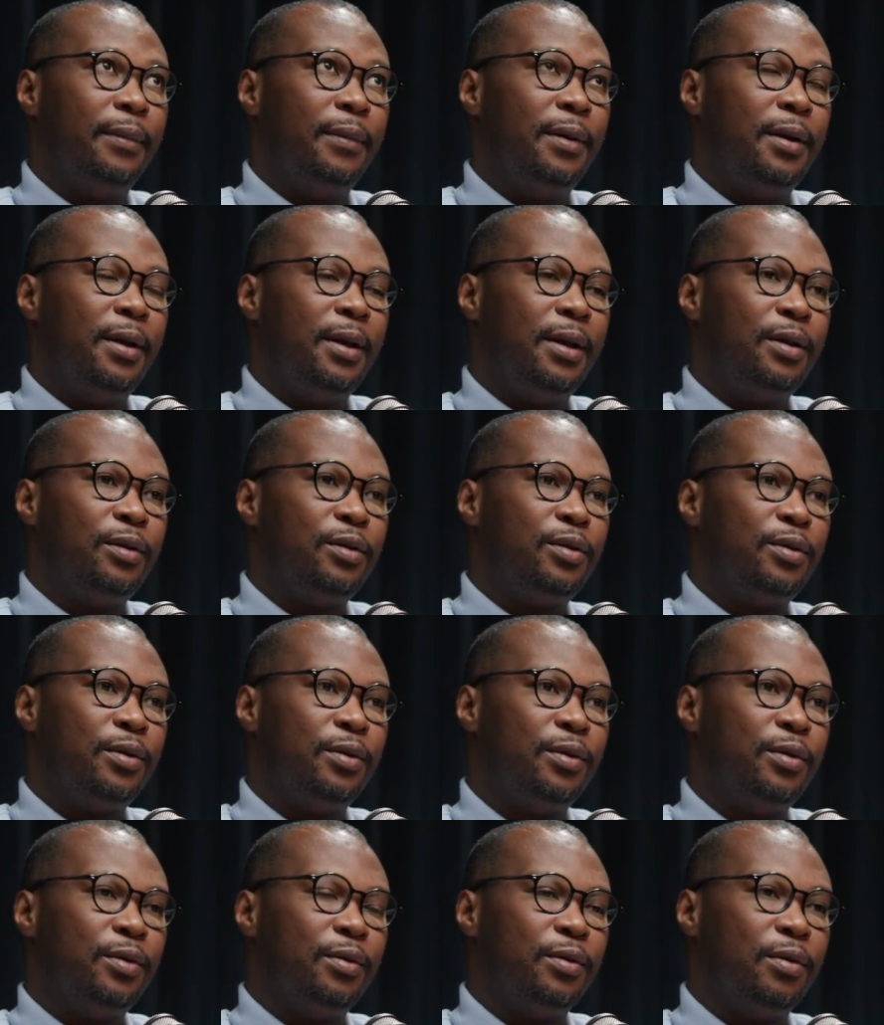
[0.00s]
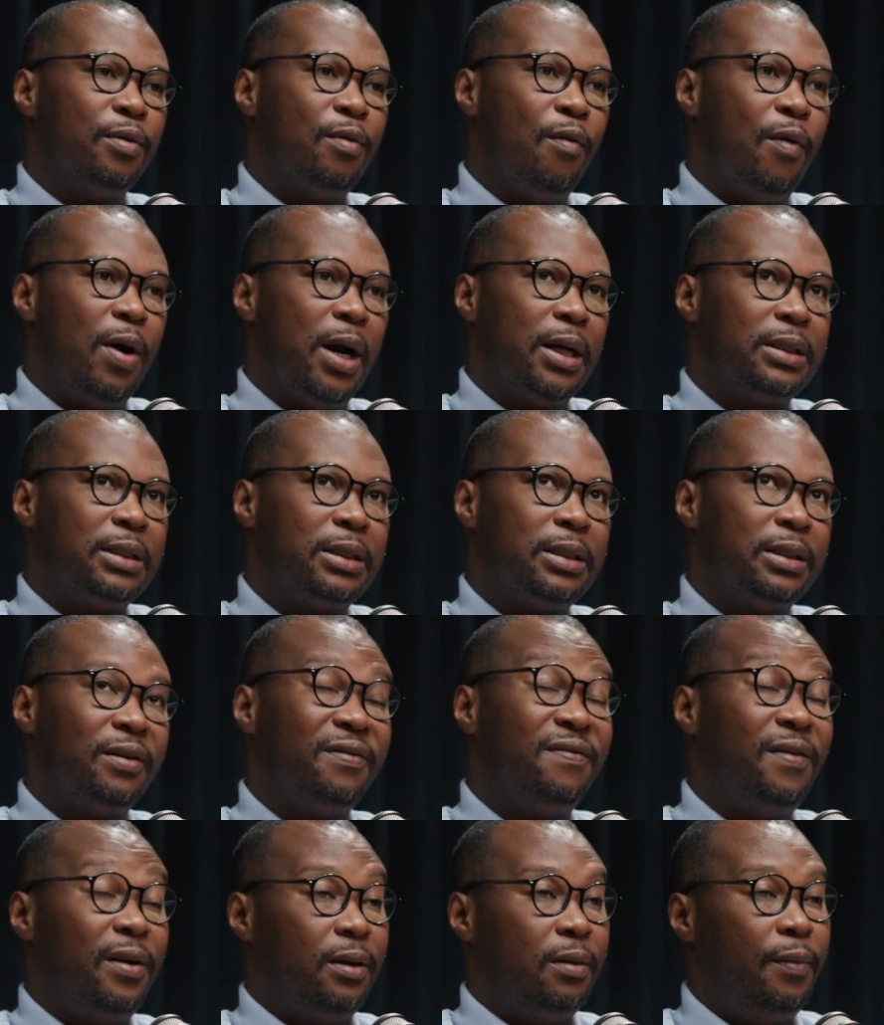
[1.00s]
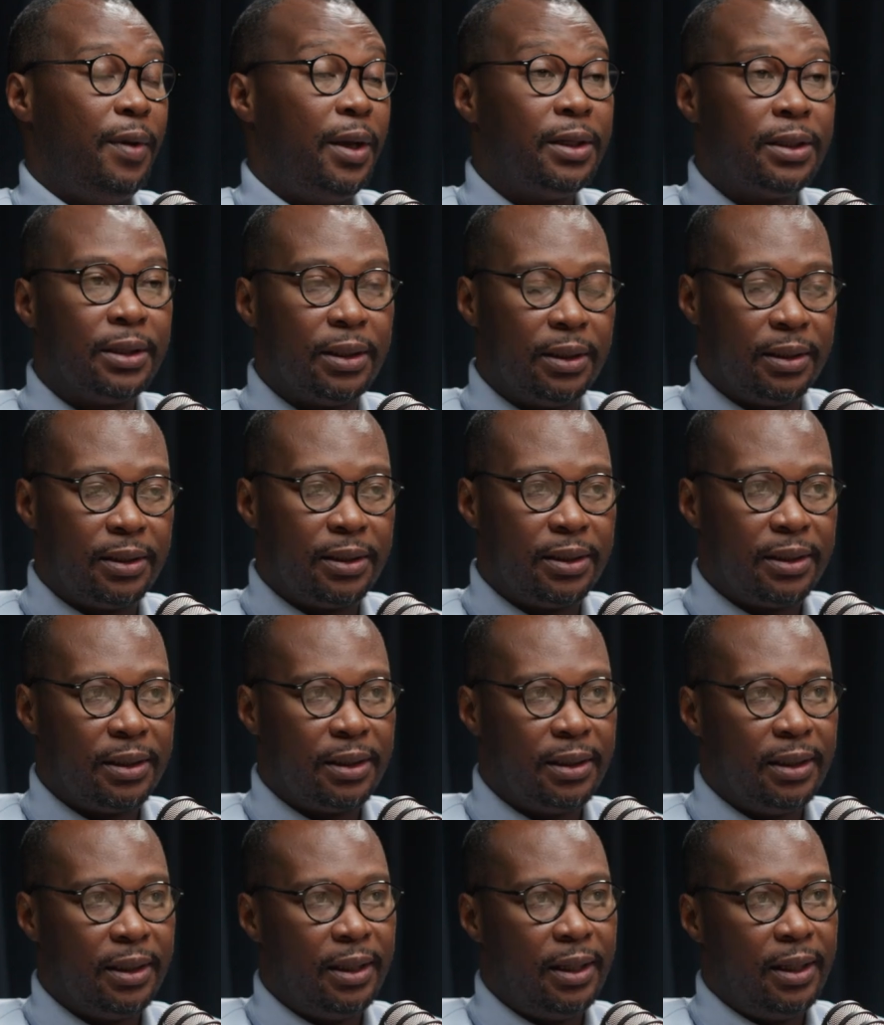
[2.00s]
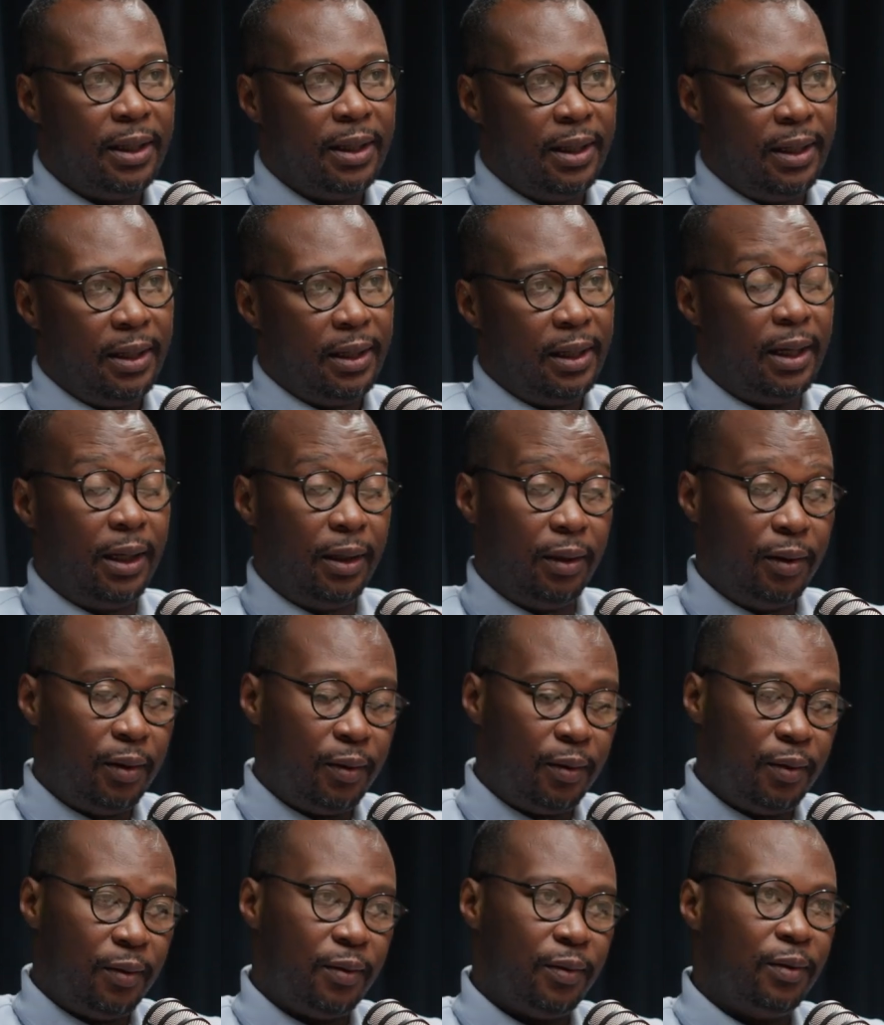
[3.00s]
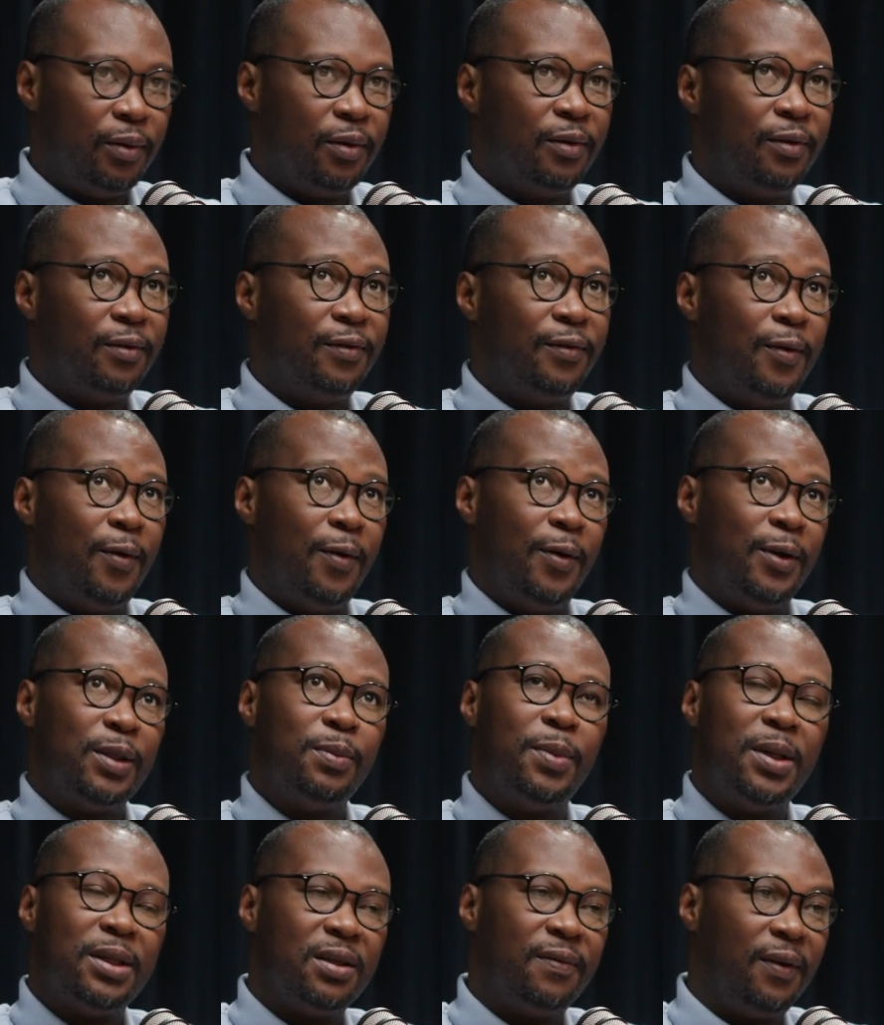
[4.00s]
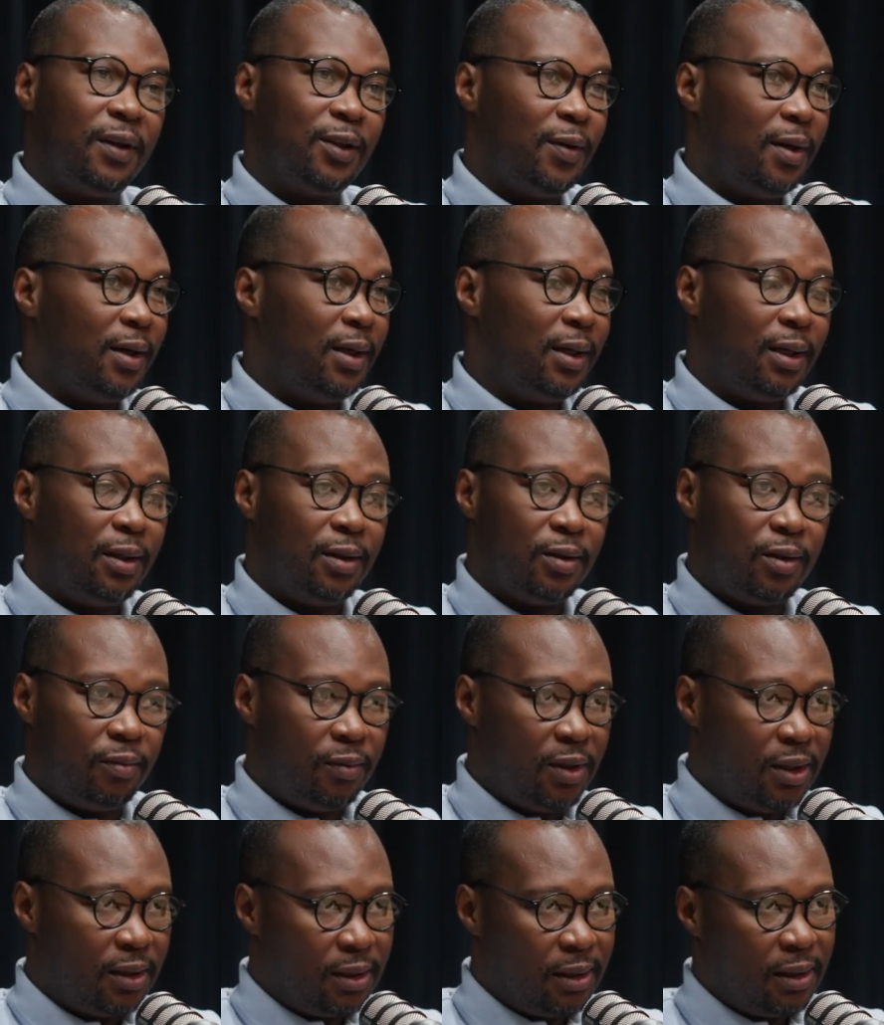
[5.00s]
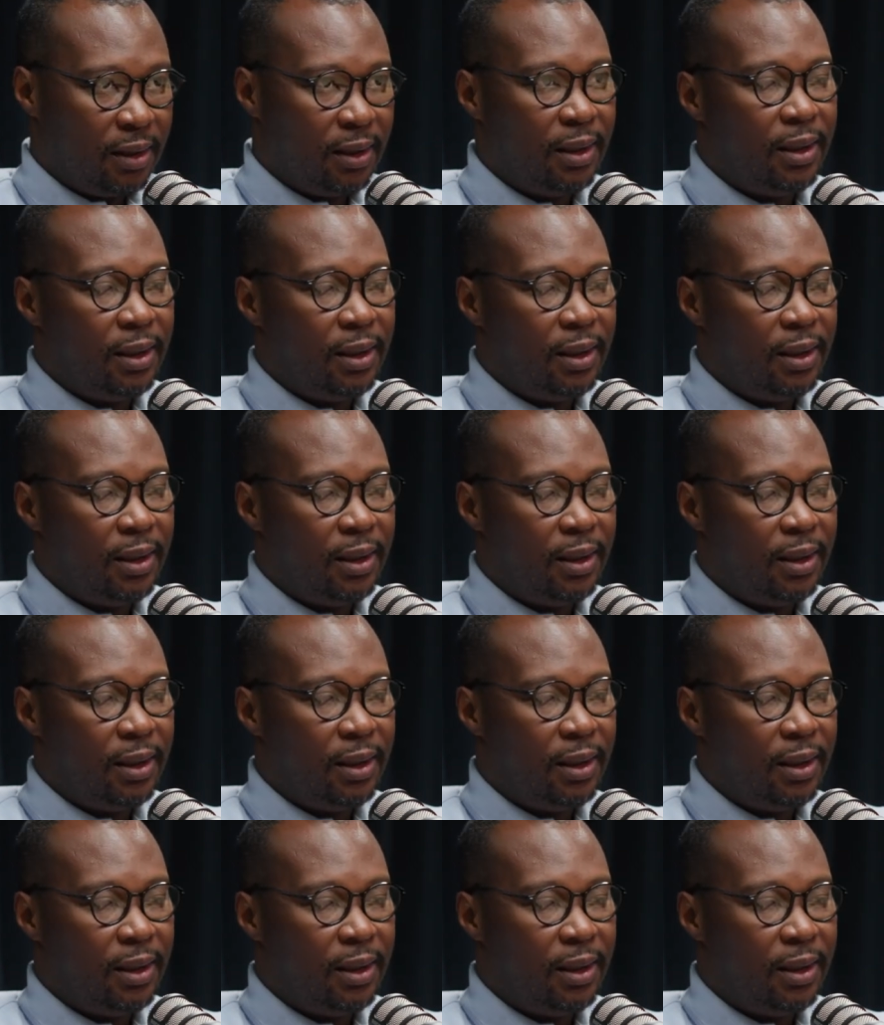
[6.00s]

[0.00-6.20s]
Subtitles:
into what fundamentals can do for a specific trading instrument.